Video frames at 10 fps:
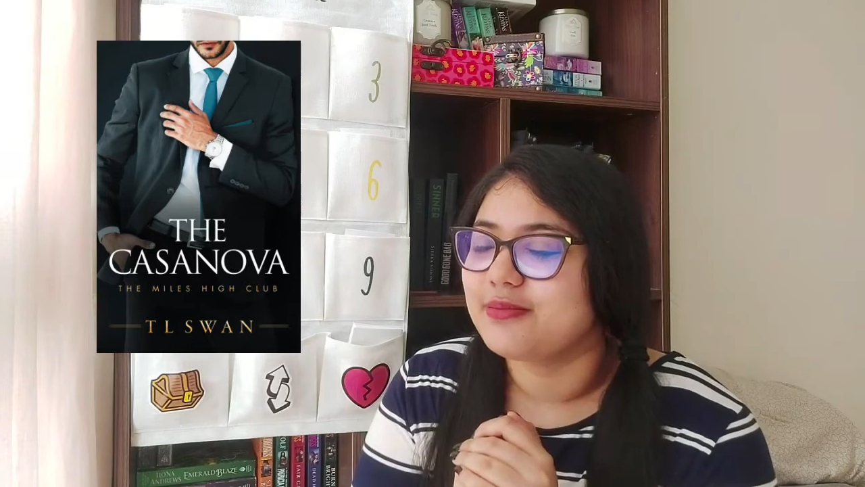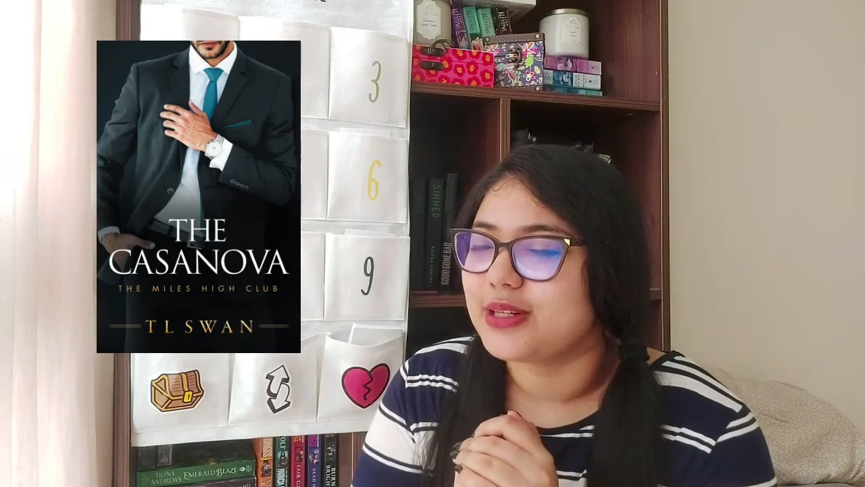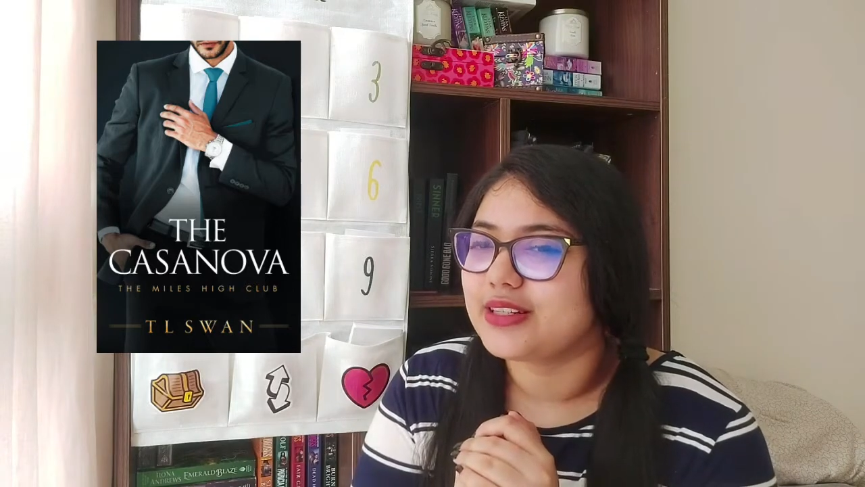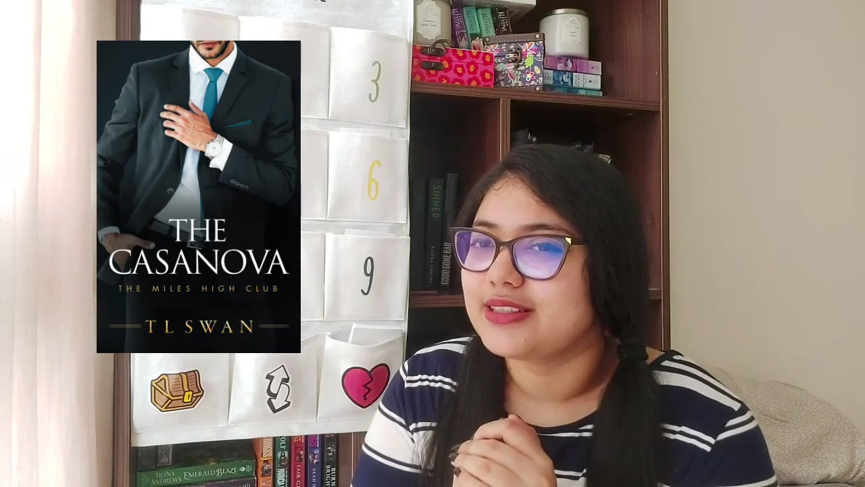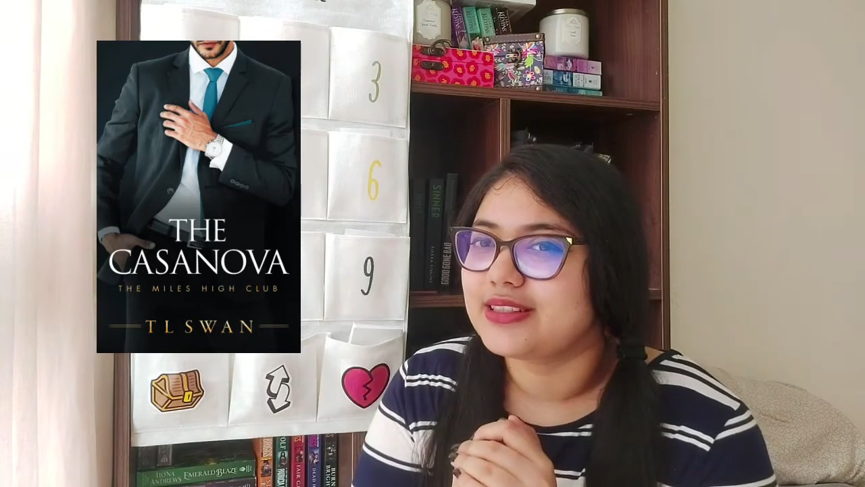
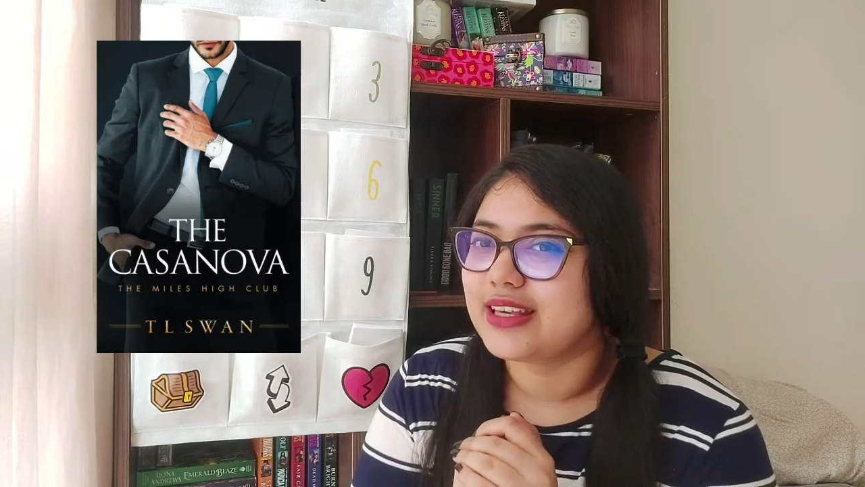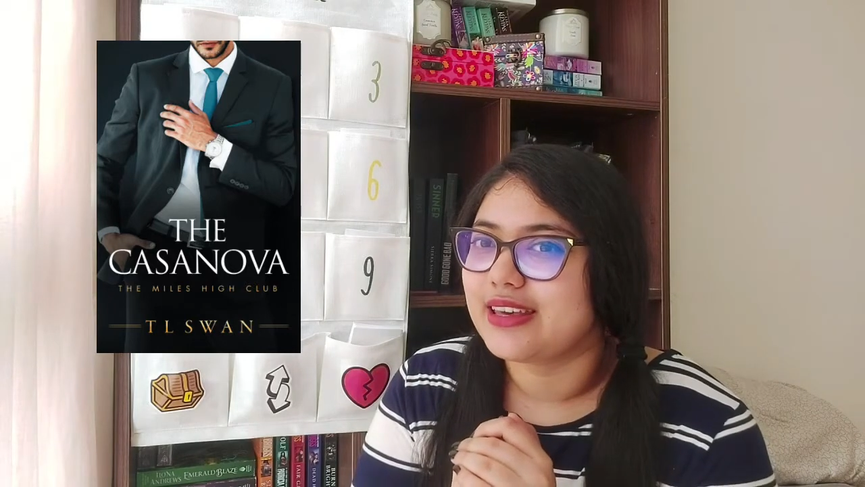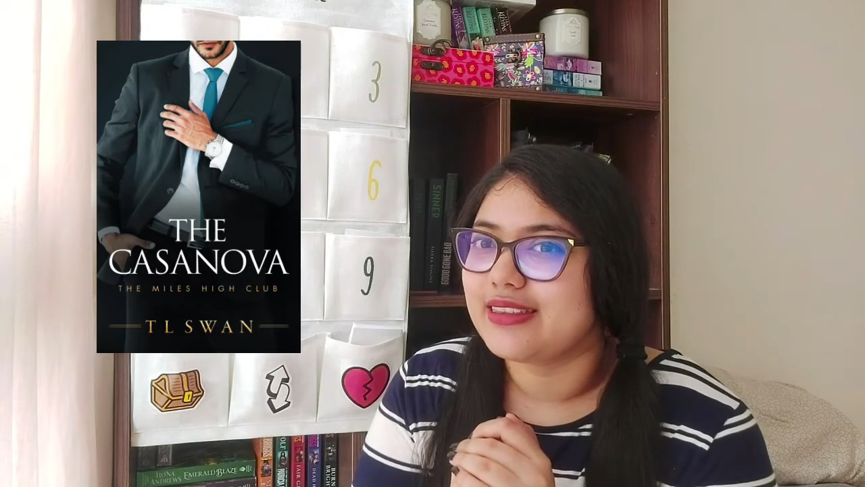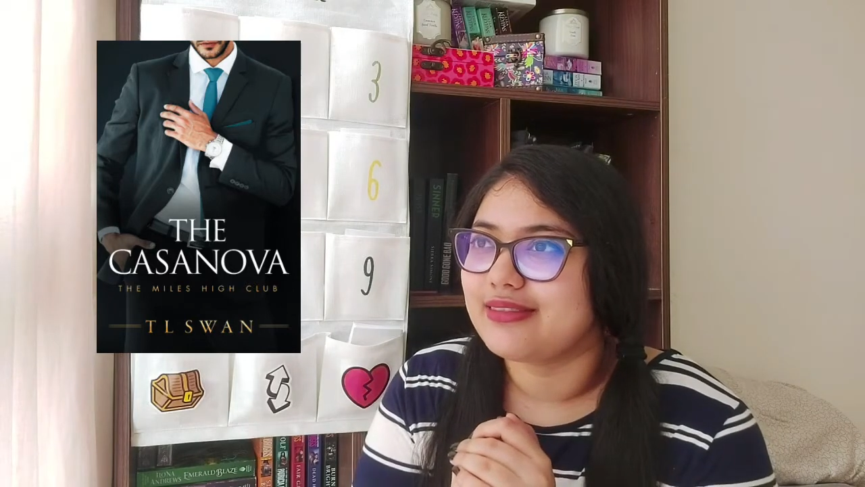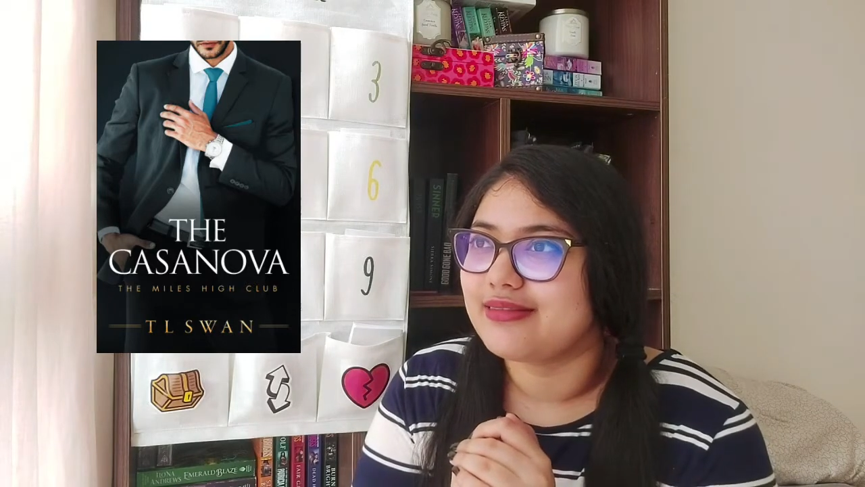books
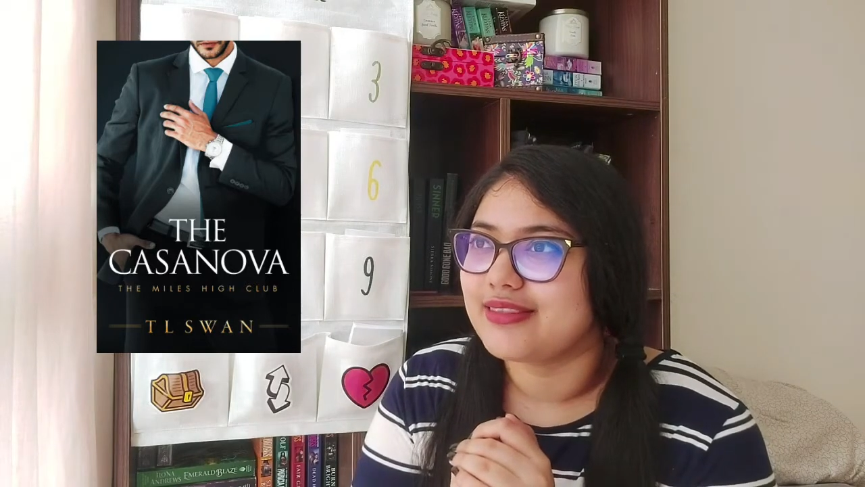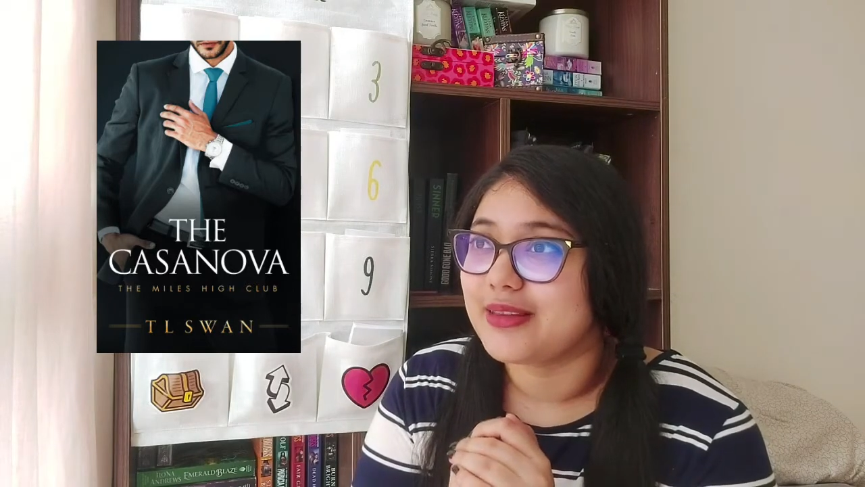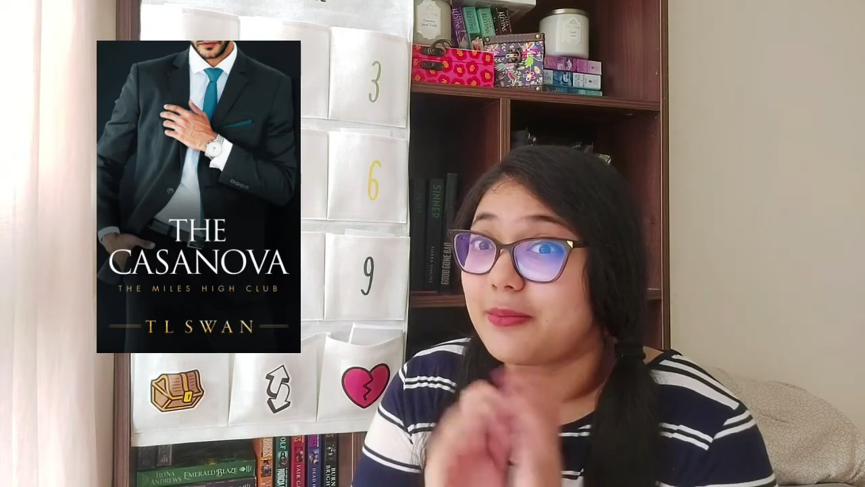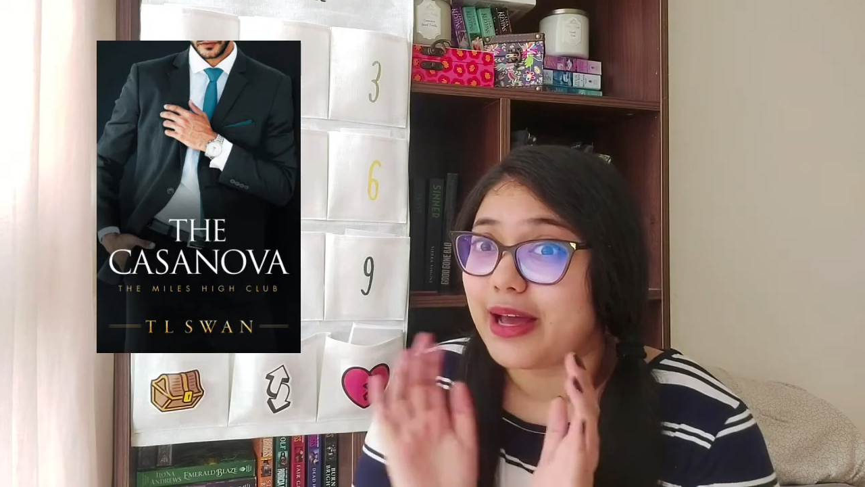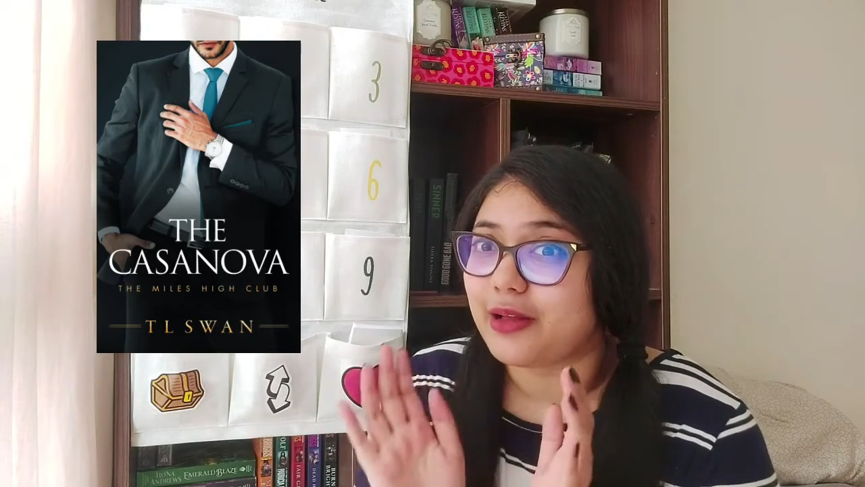in
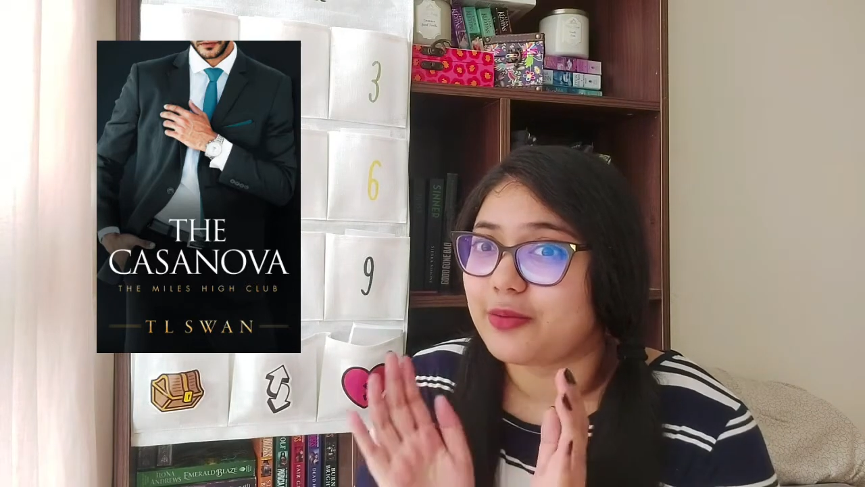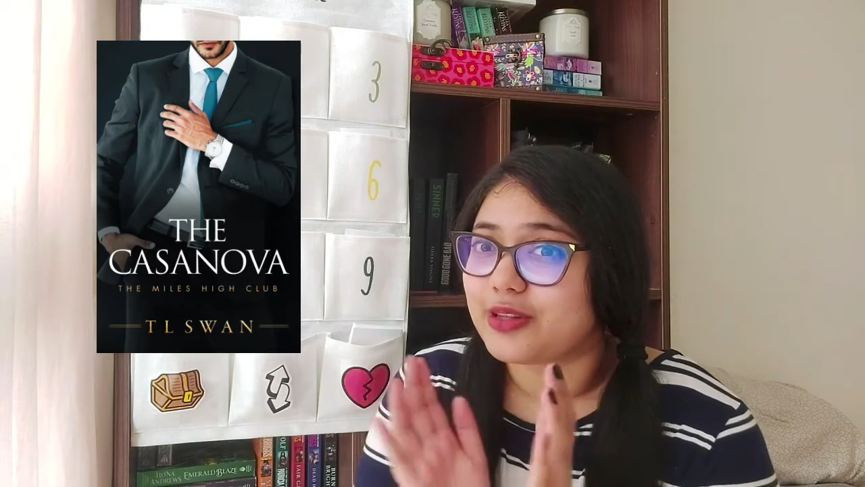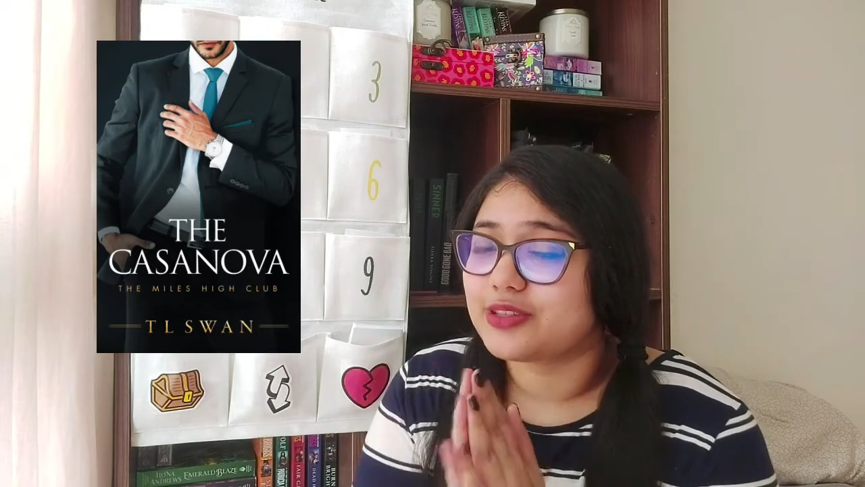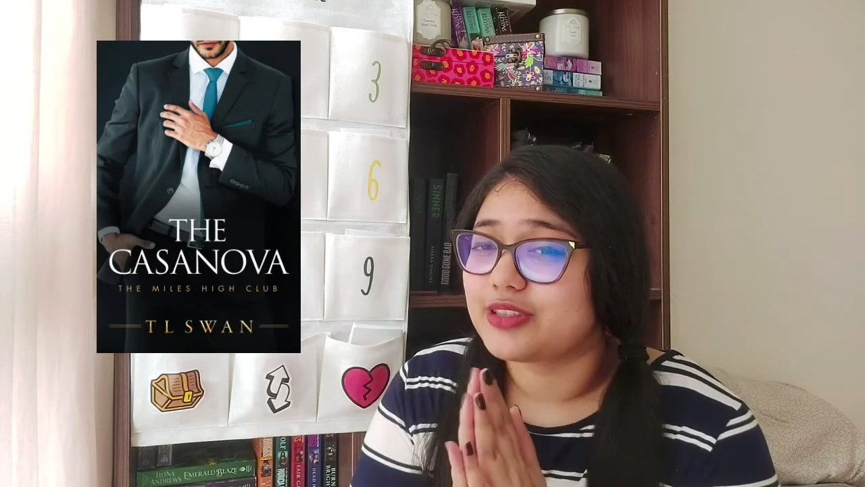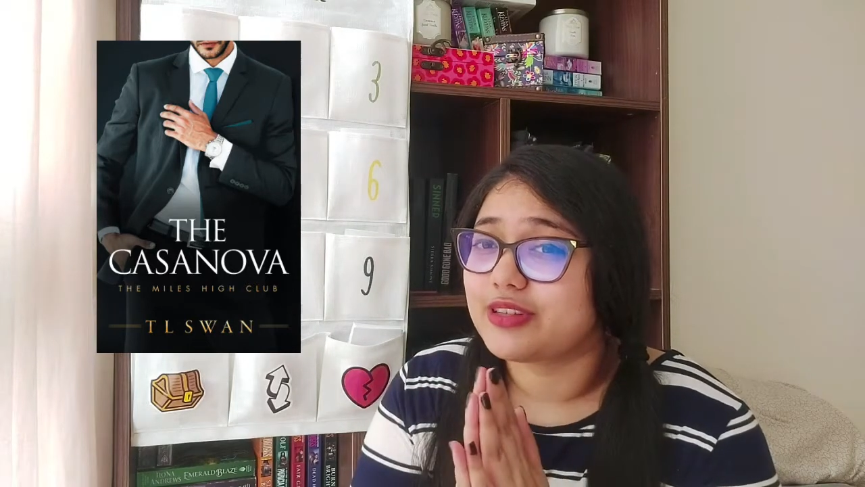the Mile
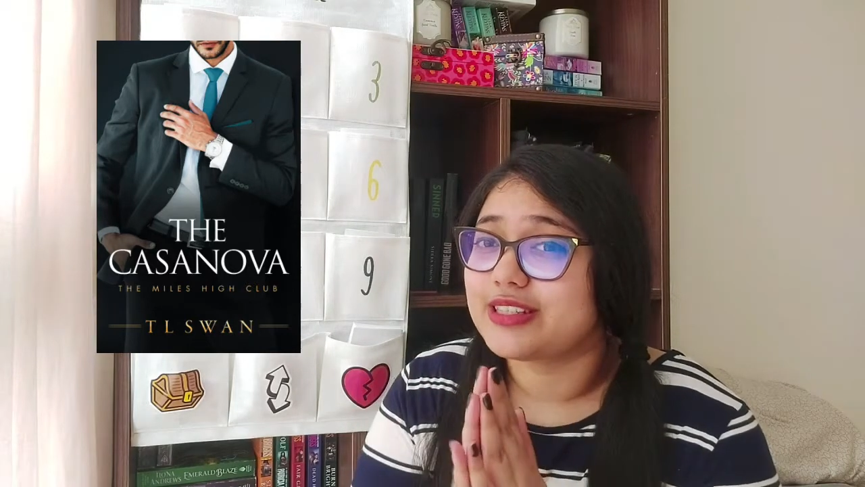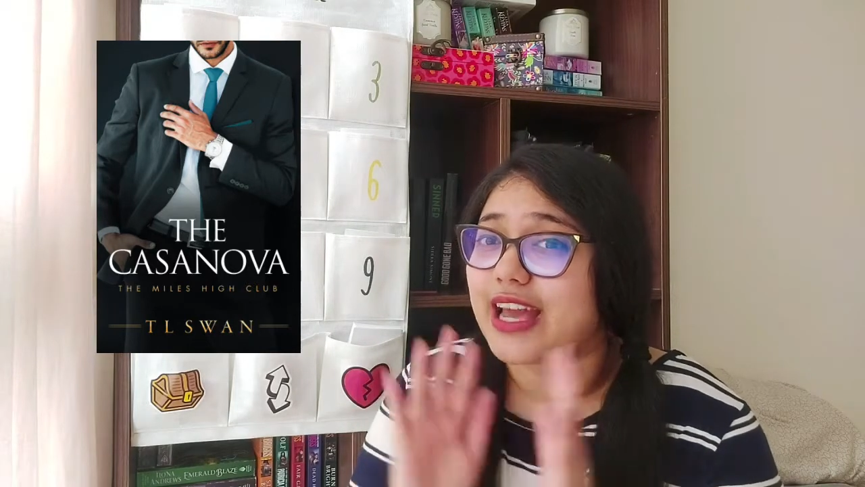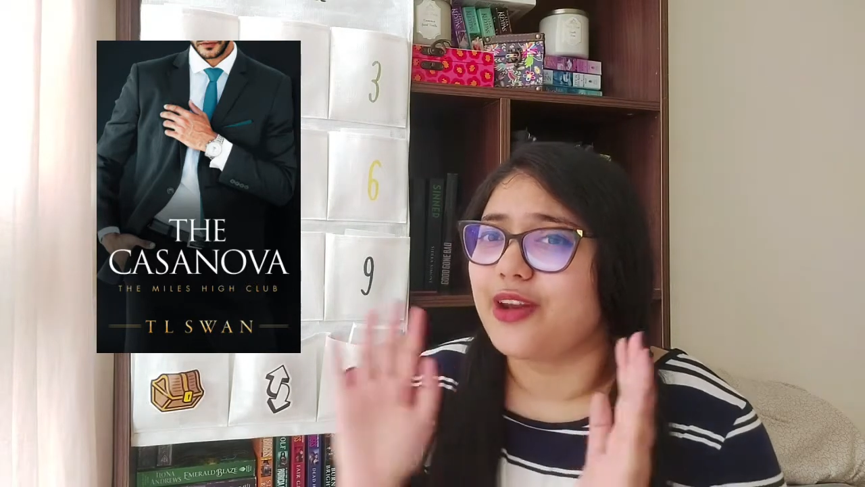Brother series.